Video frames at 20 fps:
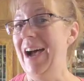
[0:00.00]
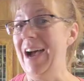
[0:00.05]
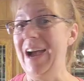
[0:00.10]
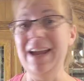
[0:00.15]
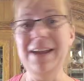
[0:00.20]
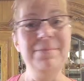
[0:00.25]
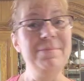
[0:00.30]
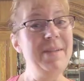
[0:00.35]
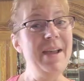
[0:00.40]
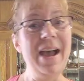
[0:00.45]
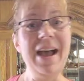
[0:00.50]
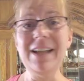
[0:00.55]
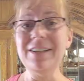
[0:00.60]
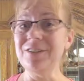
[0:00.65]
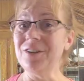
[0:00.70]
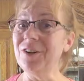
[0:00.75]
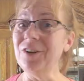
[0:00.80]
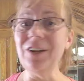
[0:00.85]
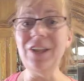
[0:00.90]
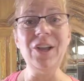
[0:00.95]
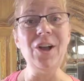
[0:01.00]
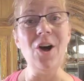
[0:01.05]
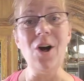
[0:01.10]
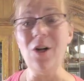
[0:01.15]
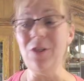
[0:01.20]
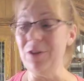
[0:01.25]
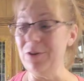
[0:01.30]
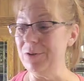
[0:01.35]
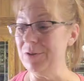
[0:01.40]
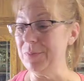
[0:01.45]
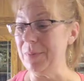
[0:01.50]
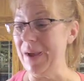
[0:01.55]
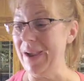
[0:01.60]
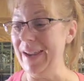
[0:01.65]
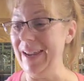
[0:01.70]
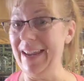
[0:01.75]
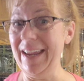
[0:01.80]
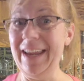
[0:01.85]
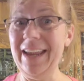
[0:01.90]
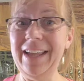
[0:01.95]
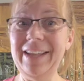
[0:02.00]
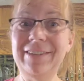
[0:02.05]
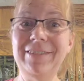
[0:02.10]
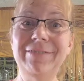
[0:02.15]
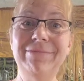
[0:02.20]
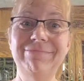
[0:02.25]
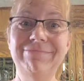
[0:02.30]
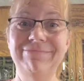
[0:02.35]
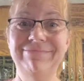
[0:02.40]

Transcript: I am not turning all those by hand.